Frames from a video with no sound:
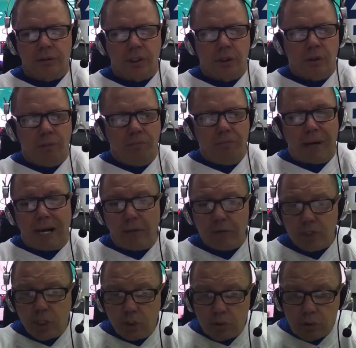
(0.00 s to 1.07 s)
So
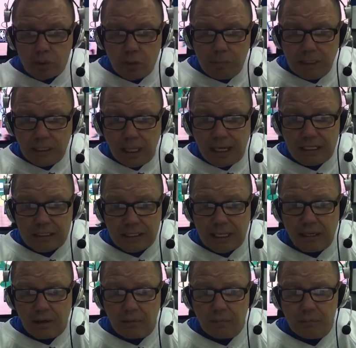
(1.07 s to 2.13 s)
Byron Jones is going to be
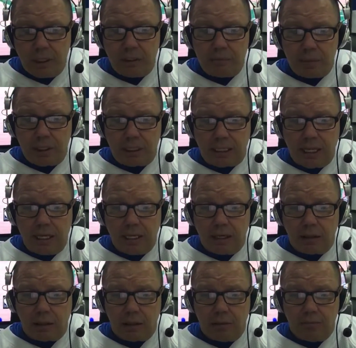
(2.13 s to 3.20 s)
lights out, but
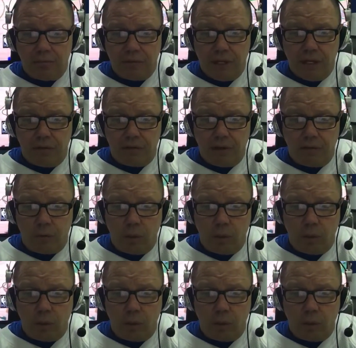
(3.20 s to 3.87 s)
Kenneth, if